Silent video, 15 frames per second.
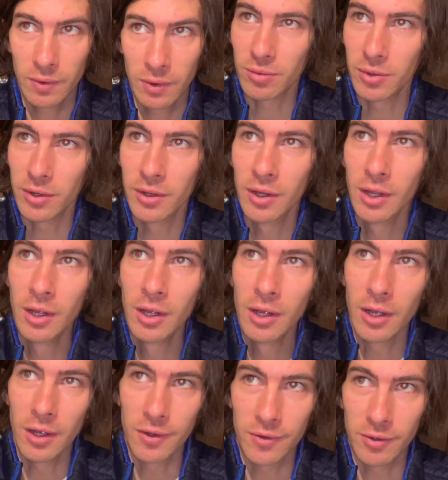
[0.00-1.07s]
Would
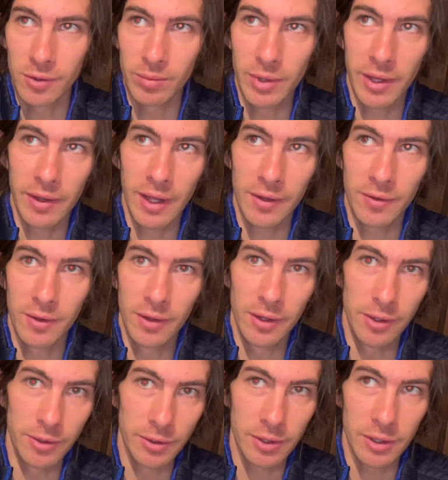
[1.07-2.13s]
assume that that's in the
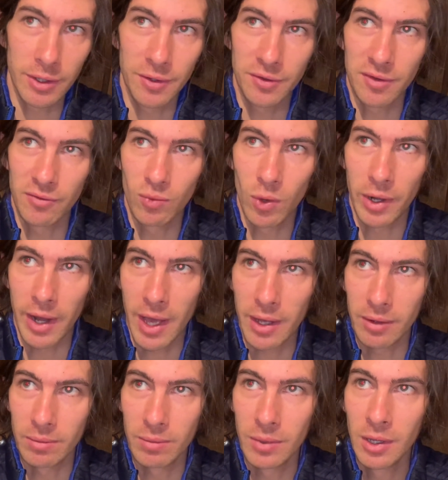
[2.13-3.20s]
nucleus of one
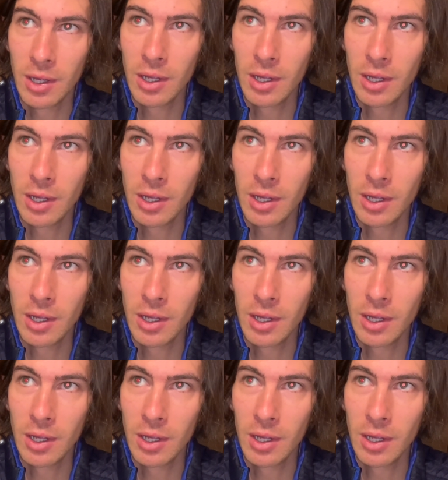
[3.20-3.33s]
atom,